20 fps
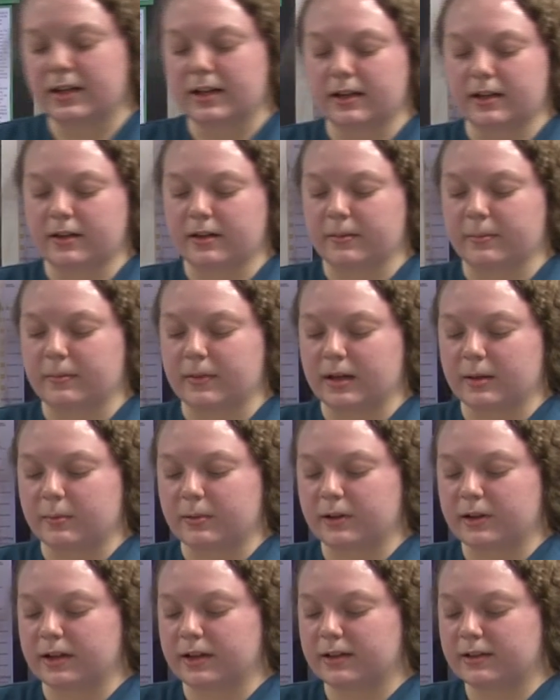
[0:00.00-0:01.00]
I
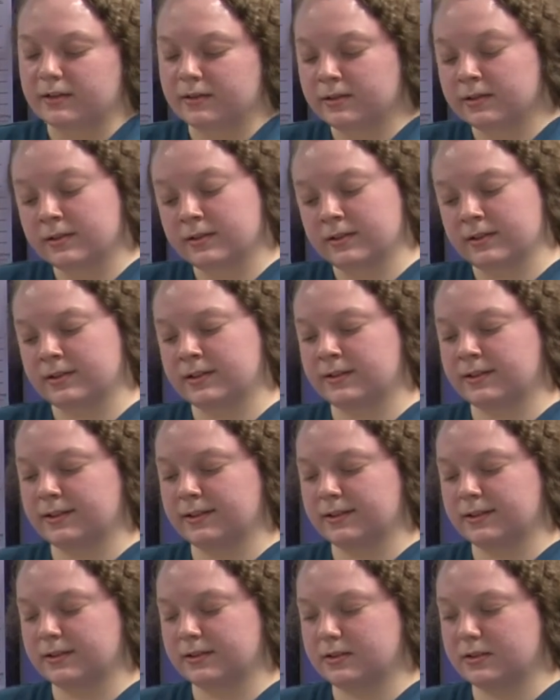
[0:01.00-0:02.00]
put
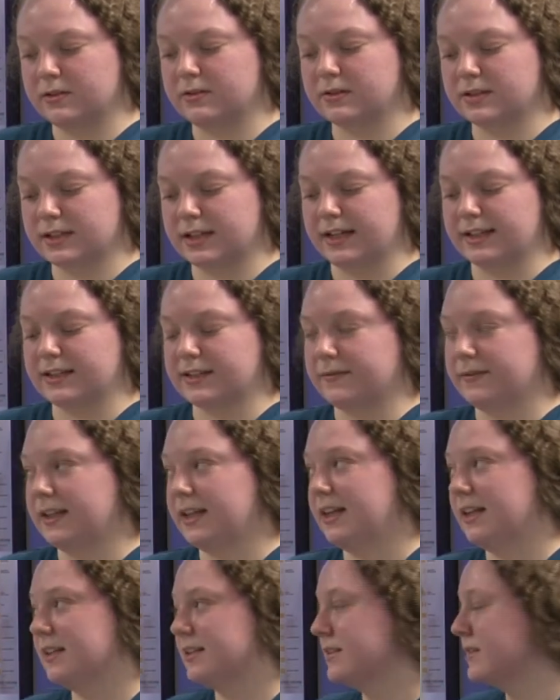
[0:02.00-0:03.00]
2 sets of
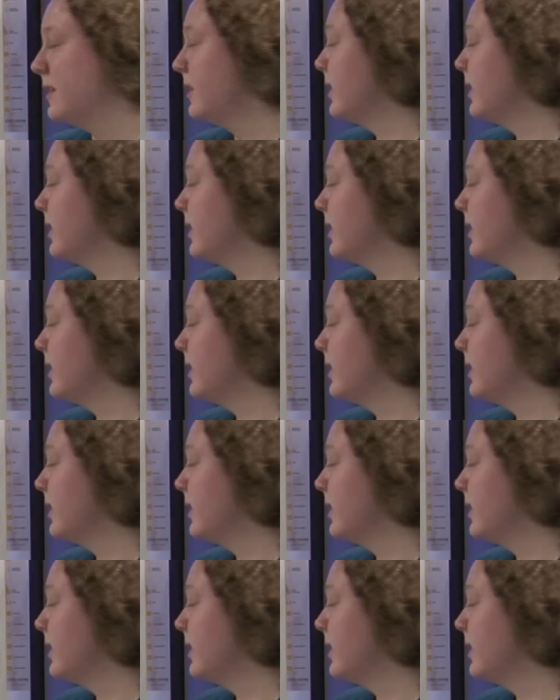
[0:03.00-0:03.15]
these,